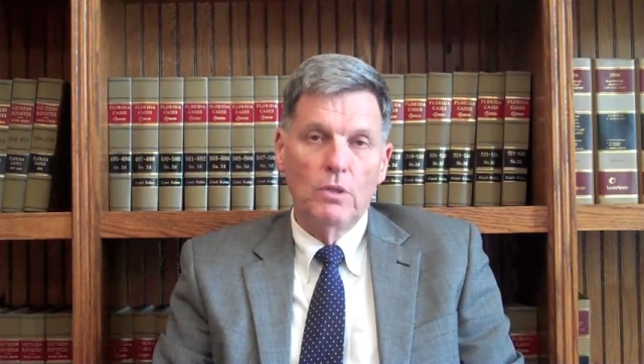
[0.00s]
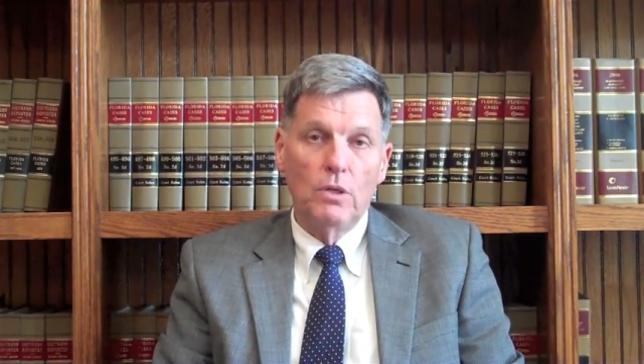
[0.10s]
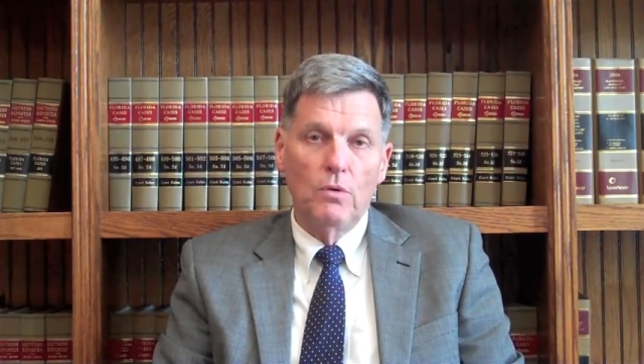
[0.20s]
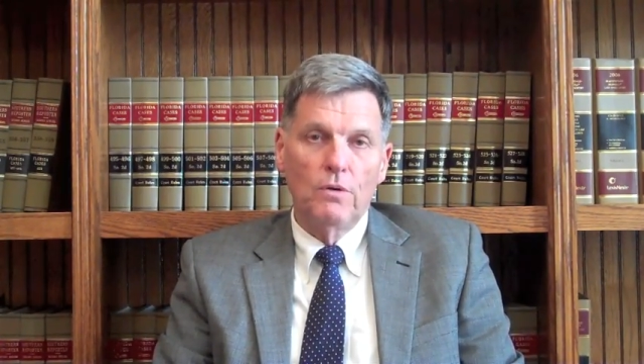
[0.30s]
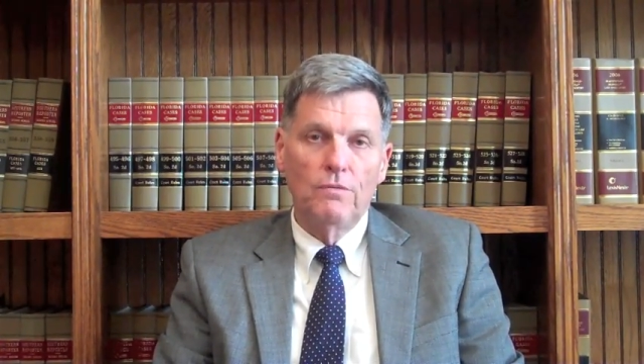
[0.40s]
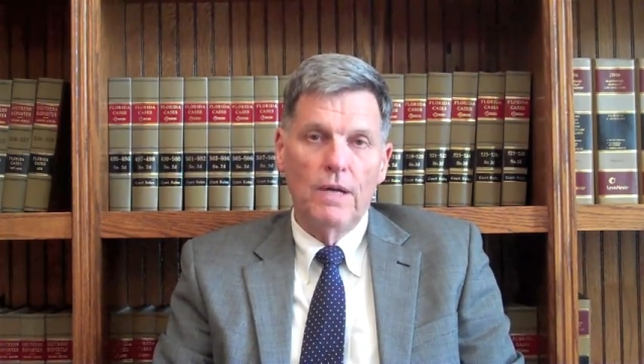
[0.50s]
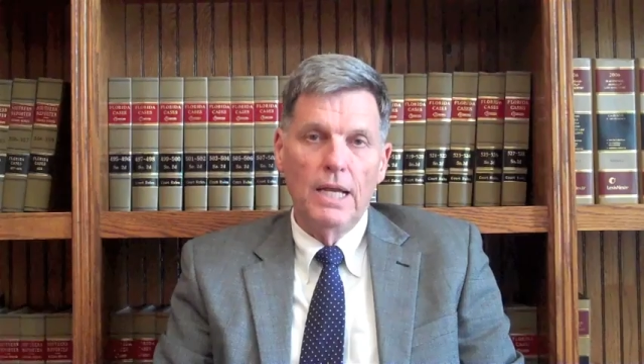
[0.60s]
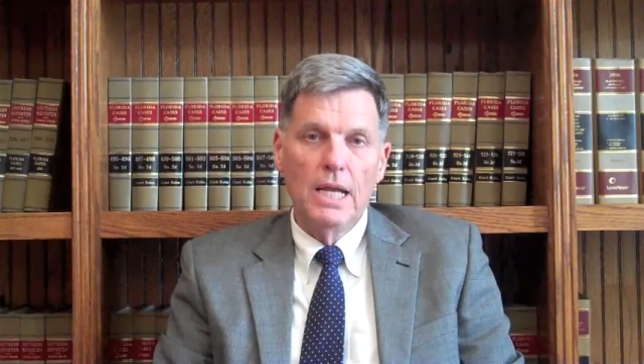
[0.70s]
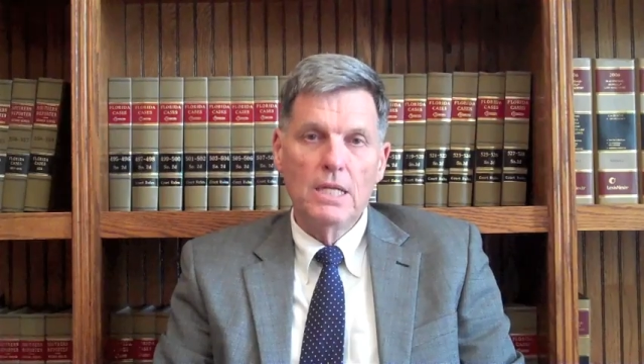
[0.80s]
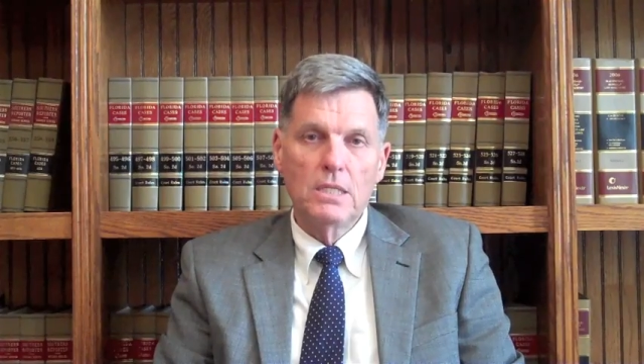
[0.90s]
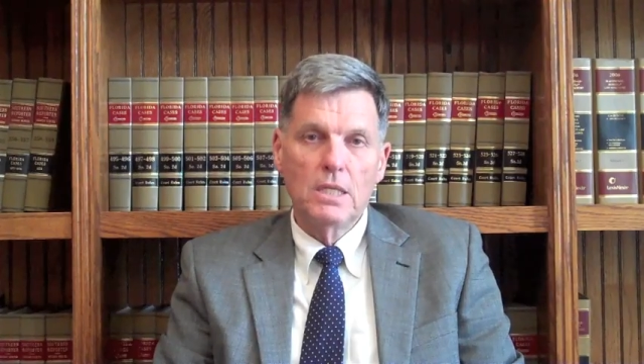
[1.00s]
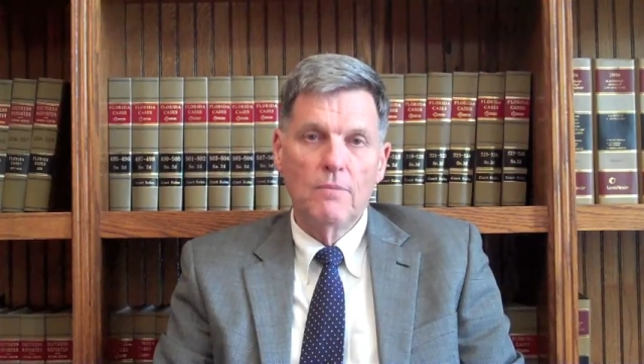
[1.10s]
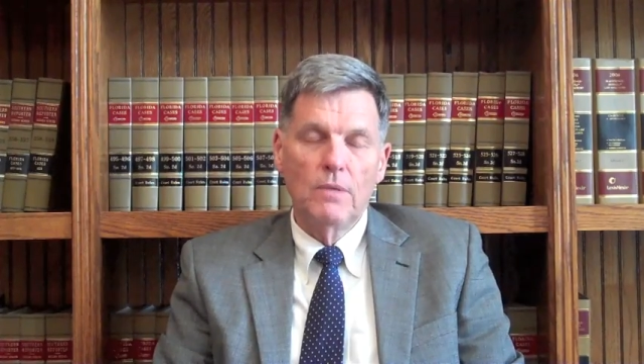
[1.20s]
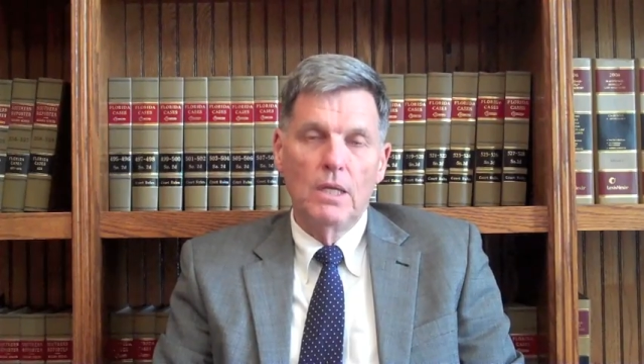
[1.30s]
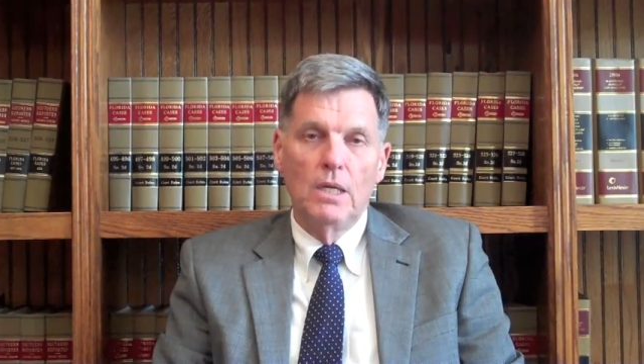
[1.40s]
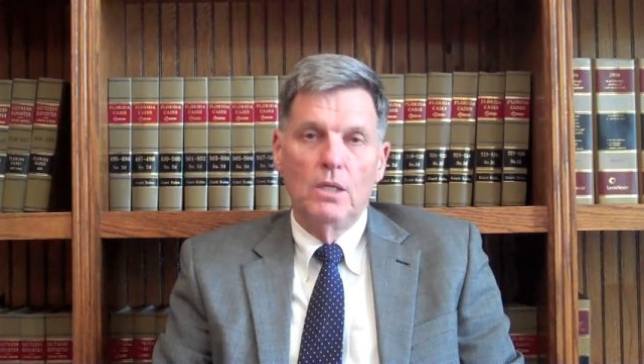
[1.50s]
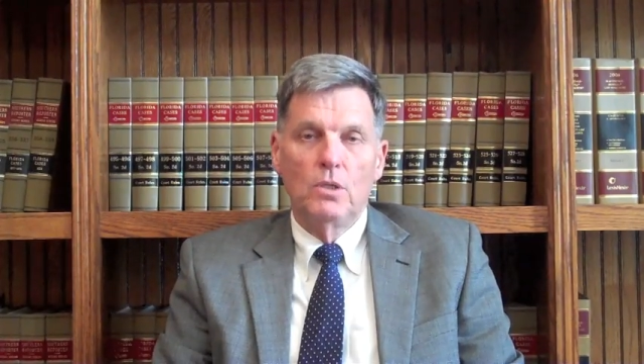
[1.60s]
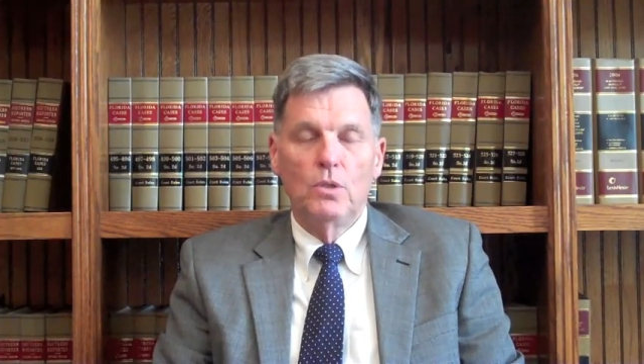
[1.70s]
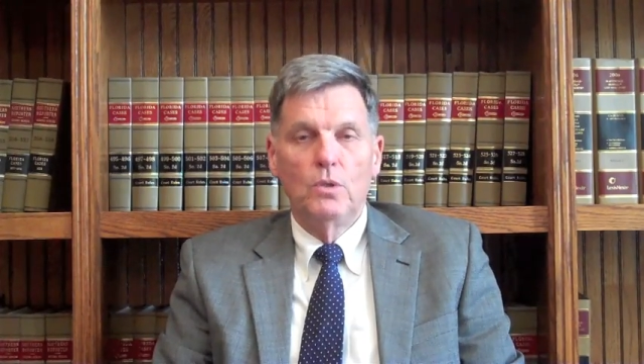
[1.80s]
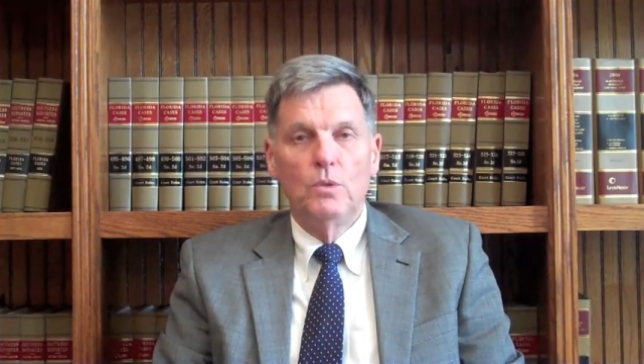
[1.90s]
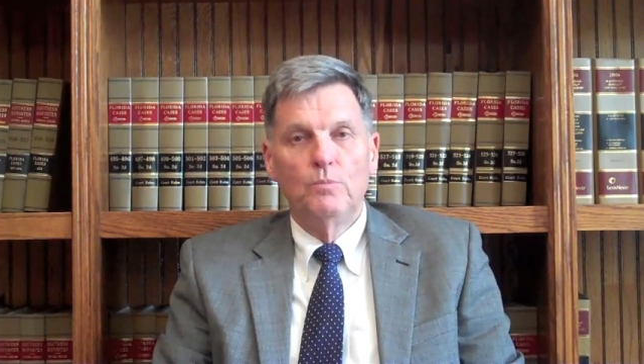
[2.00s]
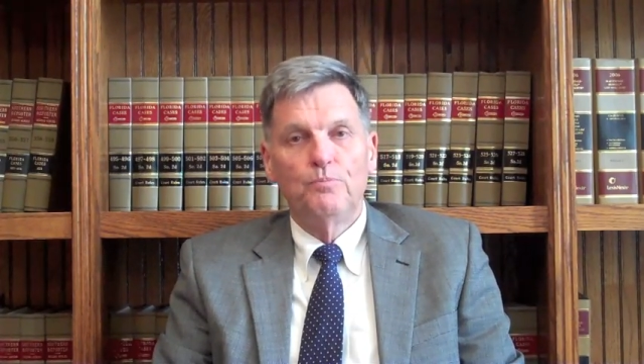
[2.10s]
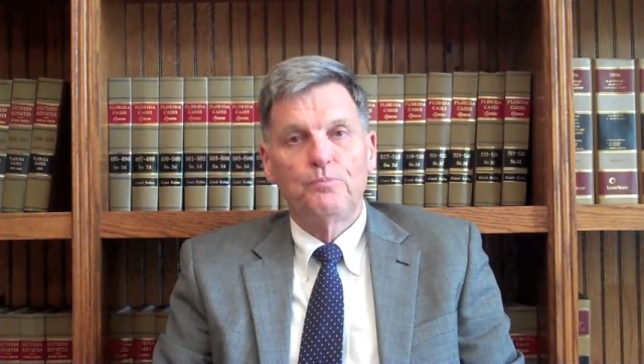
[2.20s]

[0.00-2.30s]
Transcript: with owner financing, to